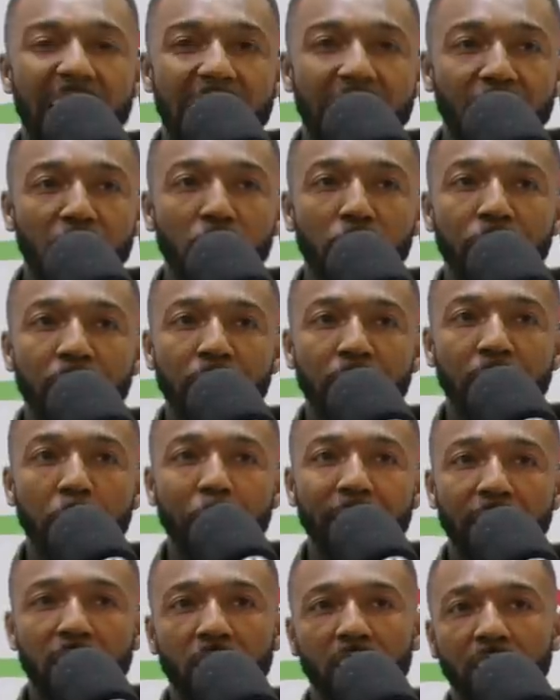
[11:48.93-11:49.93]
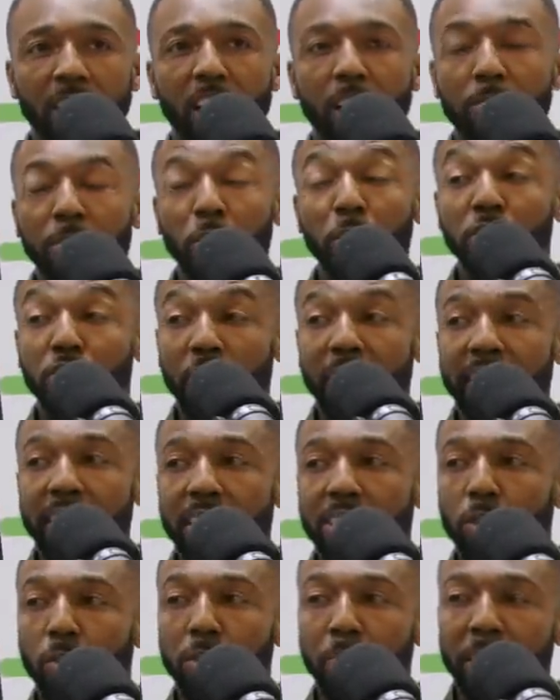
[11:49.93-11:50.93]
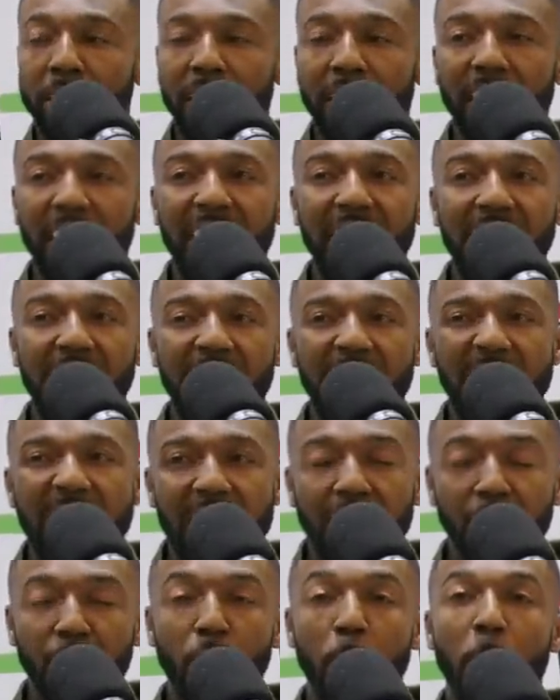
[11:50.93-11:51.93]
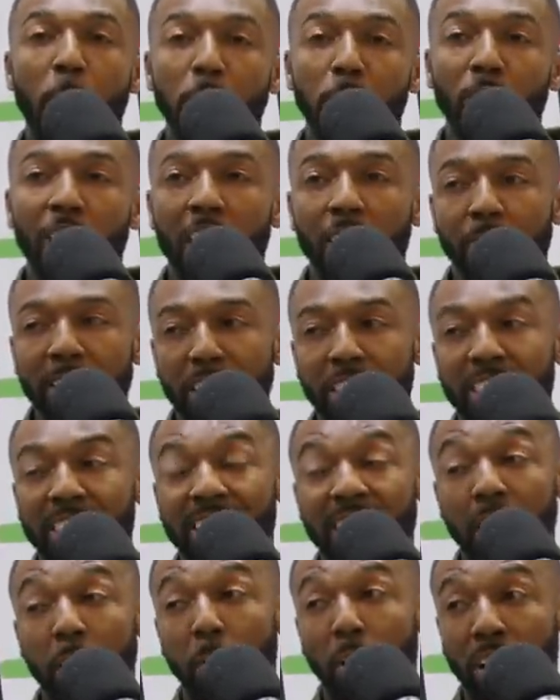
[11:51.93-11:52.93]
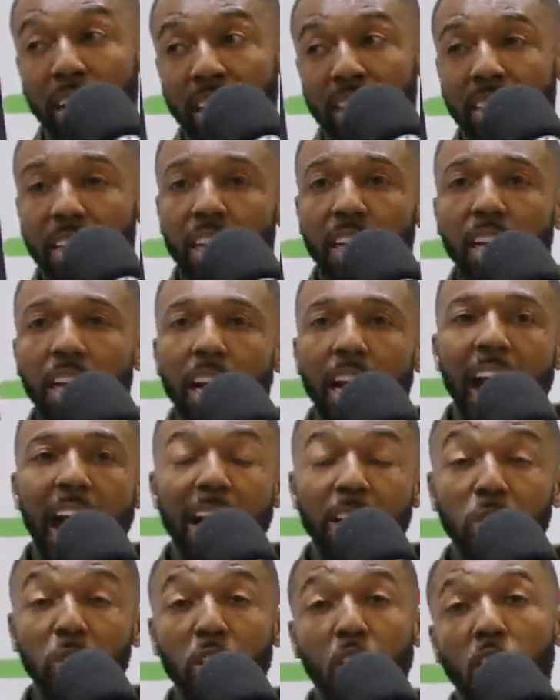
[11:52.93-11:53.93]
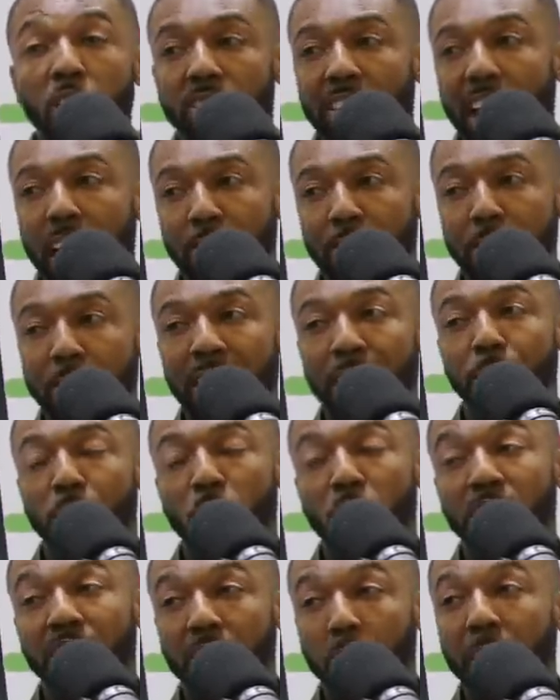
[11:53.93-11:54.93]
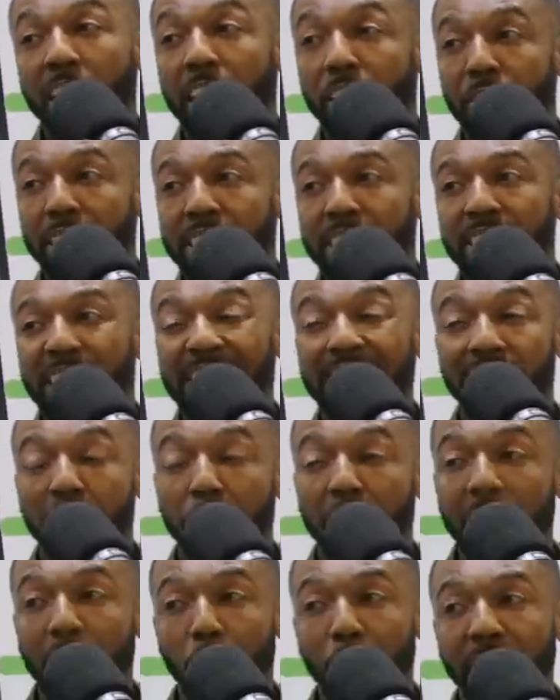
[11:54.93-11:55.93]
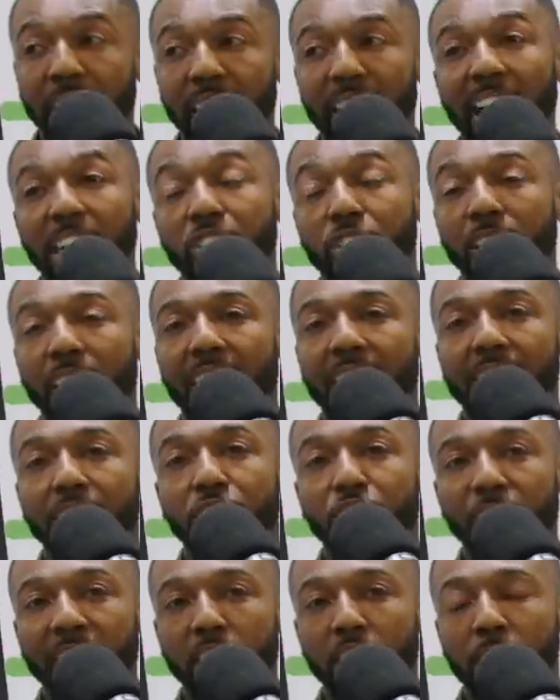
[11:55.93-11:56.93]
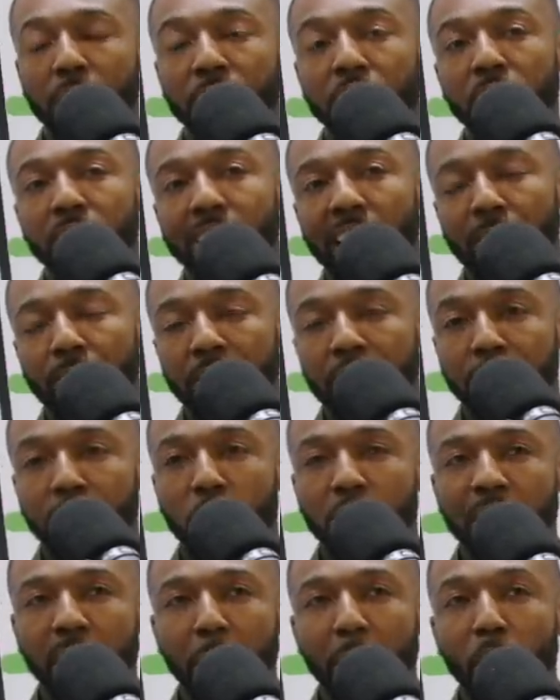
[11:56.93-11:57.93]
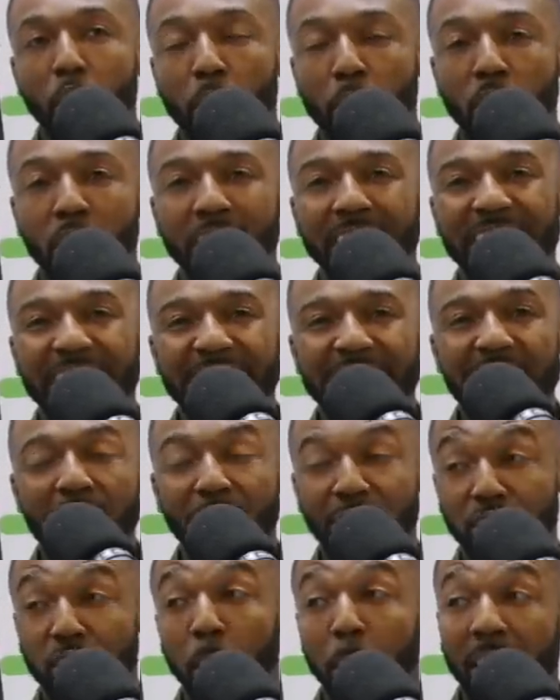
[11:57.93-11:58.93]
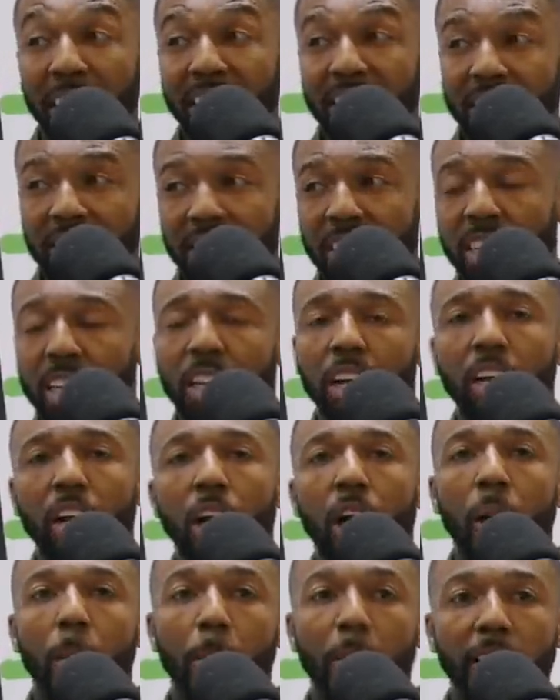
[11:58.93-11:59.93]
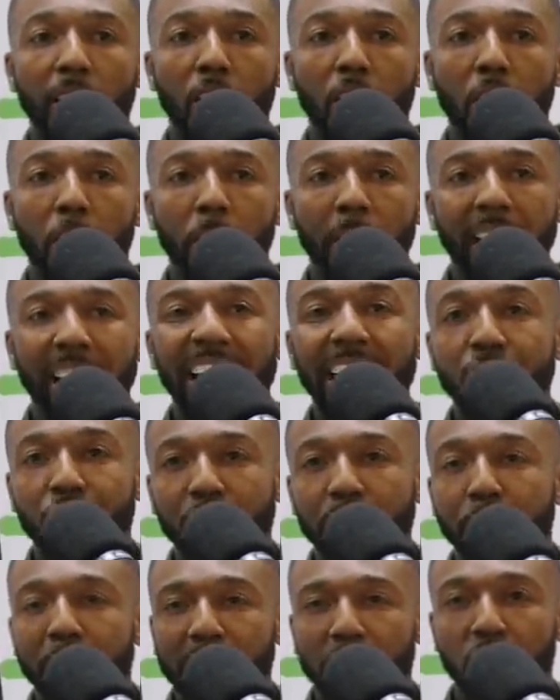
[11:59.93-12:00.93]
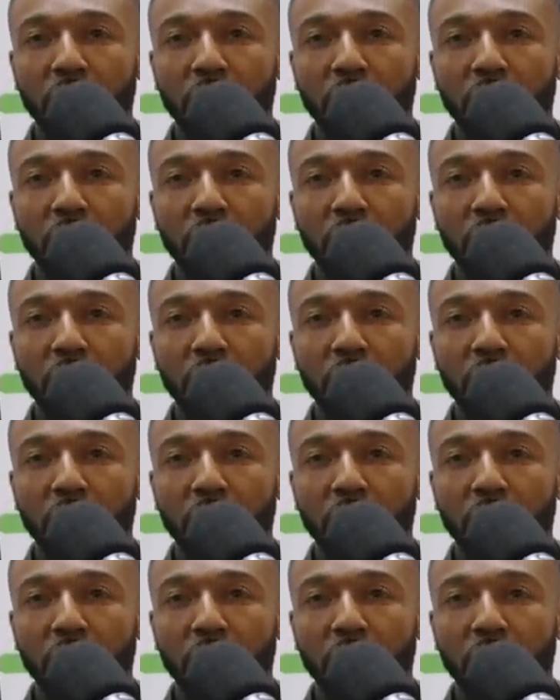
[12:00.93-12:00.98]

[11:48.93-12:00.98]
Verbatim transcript: I go very, very big on confluence trading, so which means that I, I look for multiple confirmations inside a market. Mm-hmm. I use all time frames for some kind of reason in some kind of way. I, I trade off certain time frames as far as like my overall direction of bias, mm-hmm. but um like entries based